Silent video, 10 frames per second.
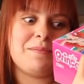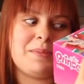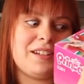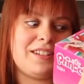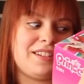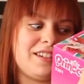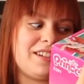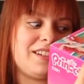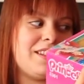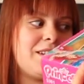But
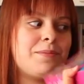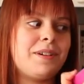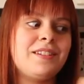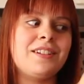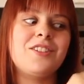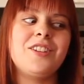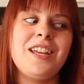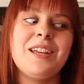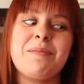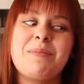uh, this wasn't
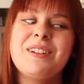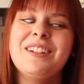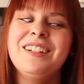cheap.